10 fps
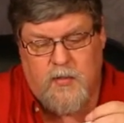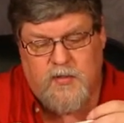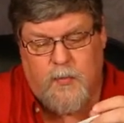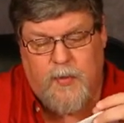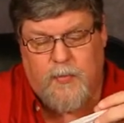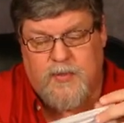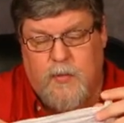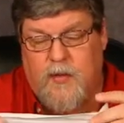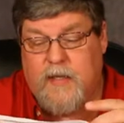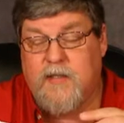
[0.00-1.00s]
Some people say,
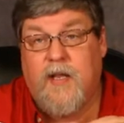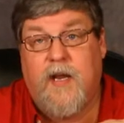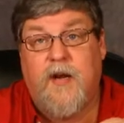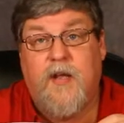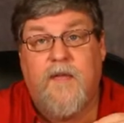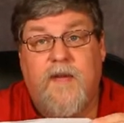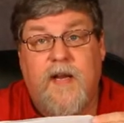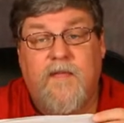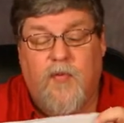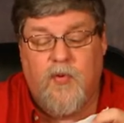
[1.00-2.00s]
well, that's not enough, I
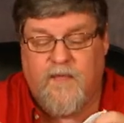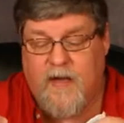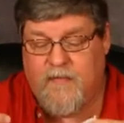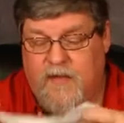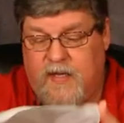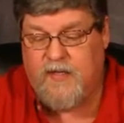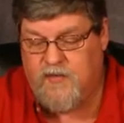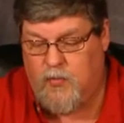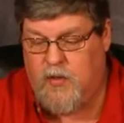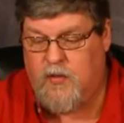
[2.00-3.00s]
need 4 or 5 of
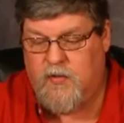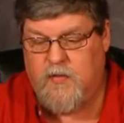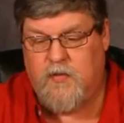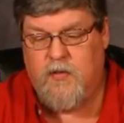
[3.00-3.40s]
these. Well,